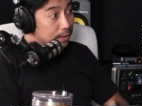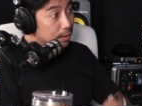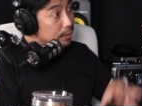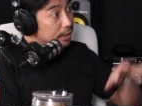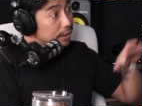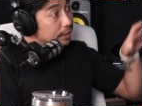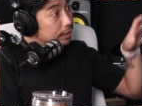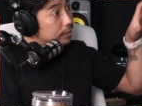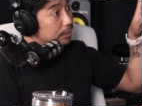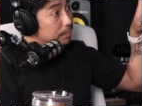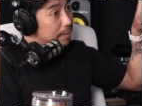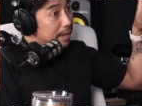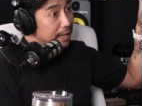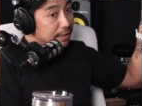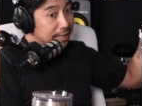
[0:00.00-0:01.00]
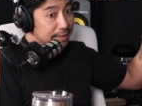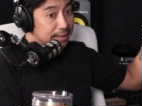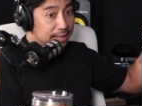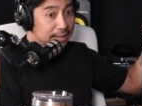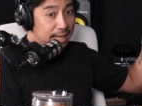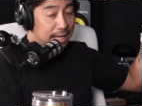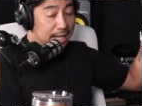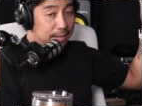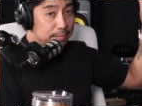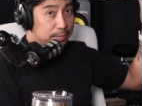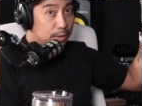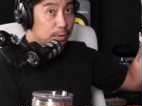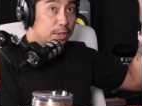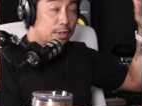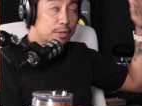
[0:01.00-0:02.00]
The only other band at the time,
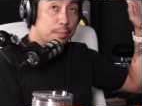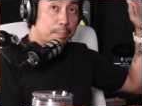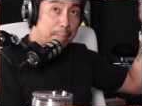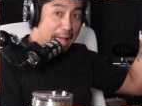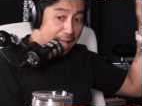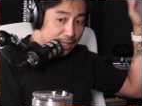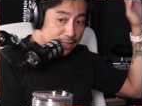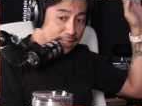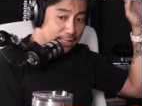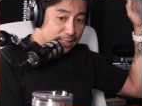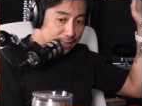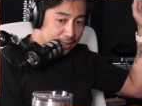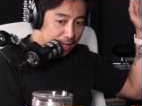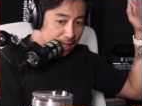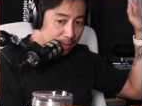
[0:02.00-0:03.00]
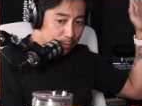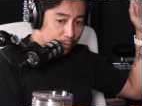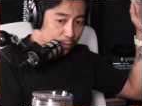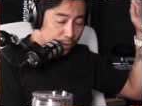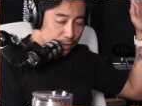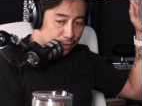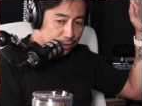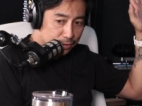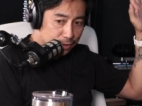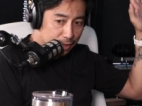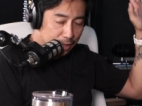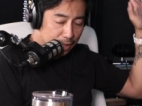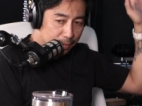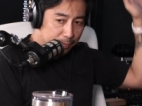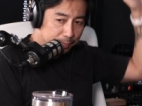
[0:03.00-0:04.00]
the only other bands at the time was
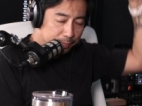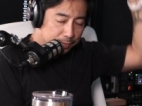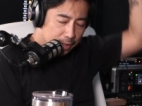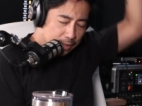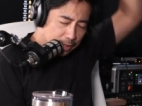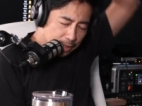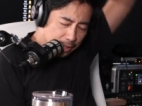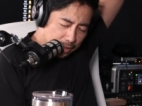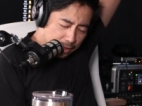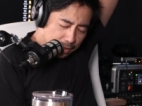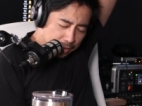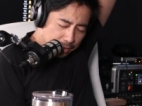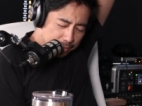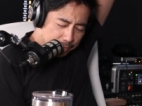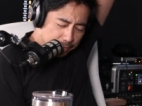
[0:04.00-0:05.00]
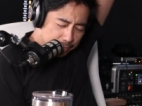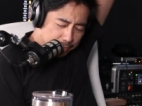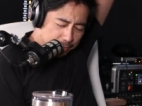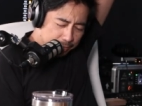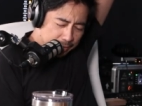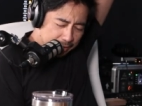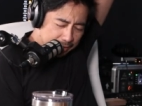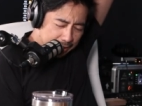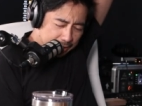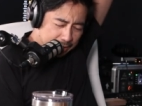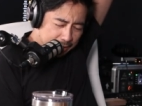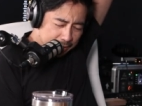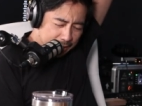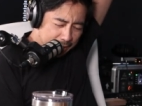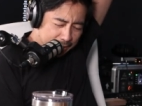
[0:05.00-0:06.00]
um, na
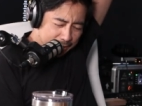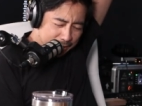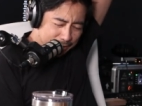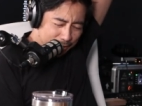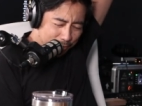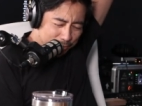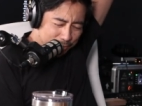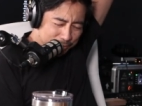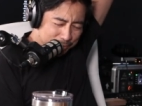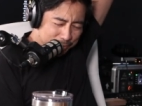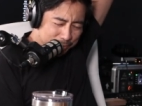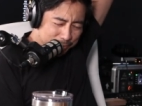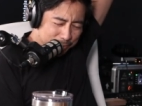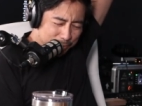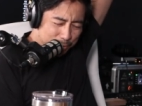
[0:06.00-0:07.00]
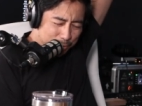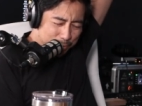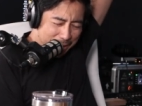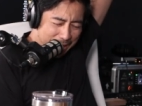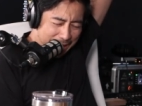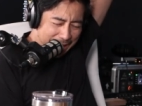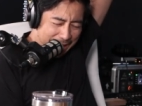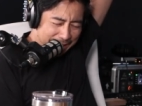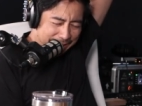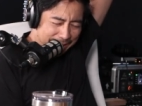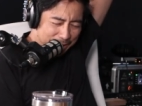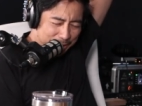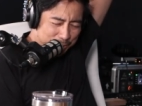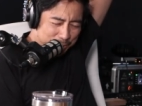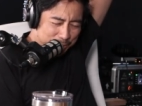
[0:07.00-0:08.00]
talagang nakikita kong
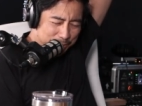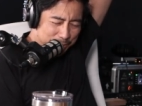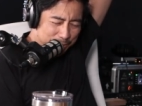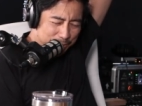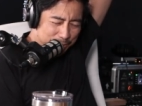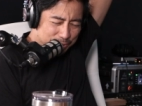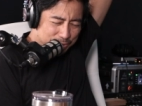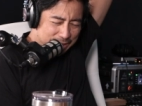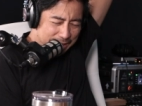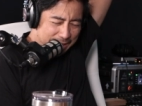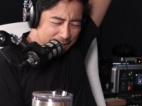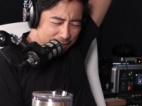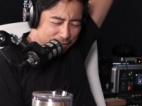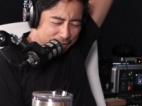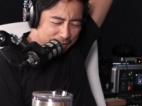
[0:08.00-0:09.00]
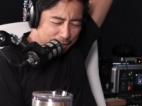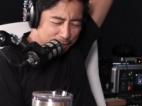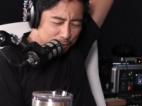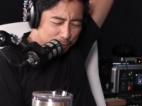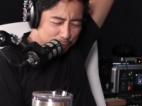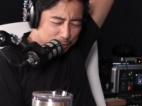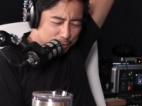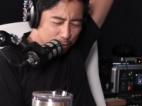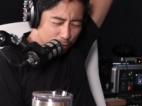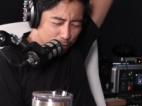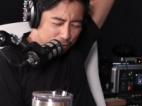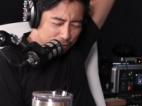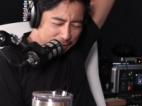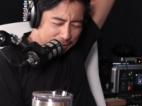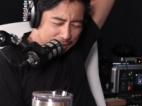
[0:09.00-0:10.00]
humahataw sa level na yon was
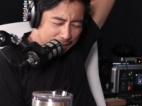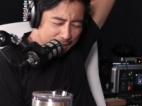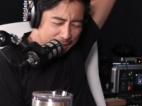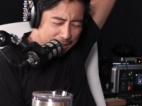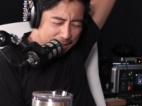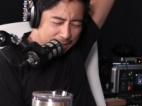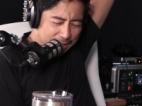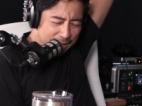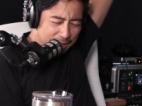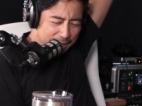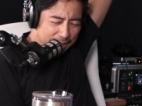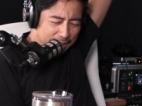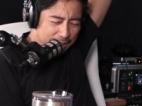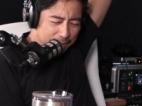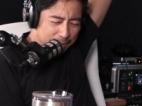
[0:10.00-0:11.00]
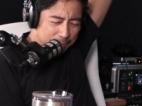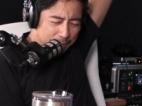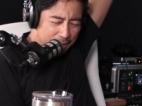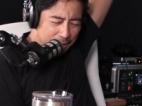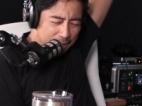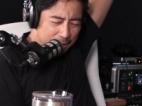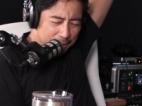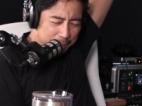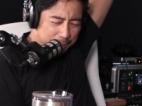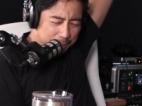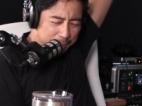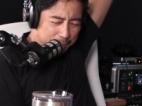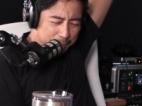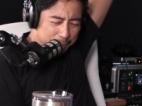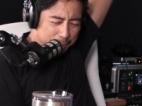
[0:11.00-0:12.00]
Color It Red, uh,
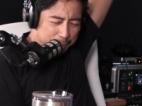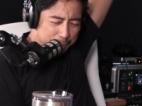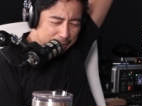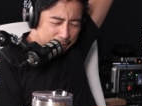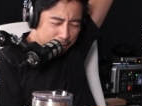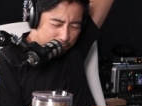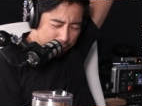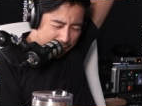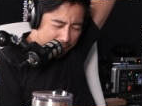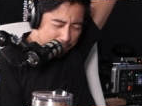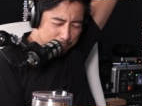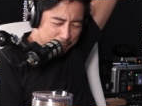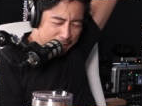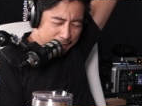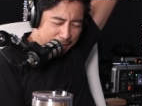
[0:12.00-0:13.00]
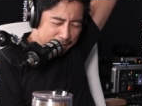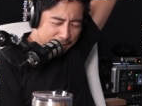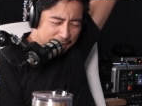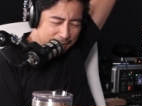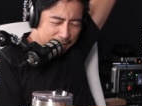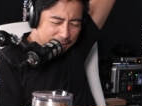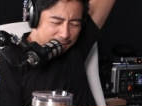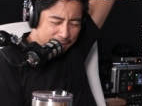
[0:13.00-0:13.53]
Prettier Than Pink.